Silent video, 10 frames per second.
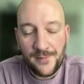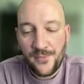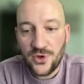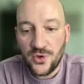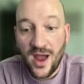
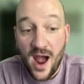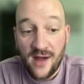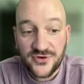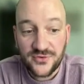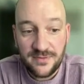You have
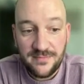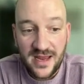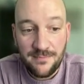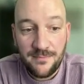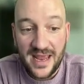to
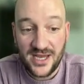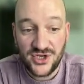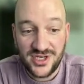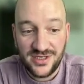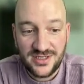remain
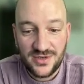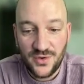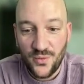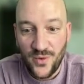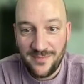patient
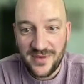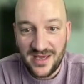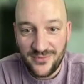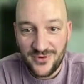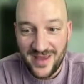when
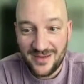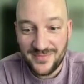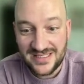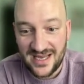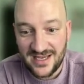people make
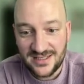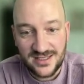mistakes.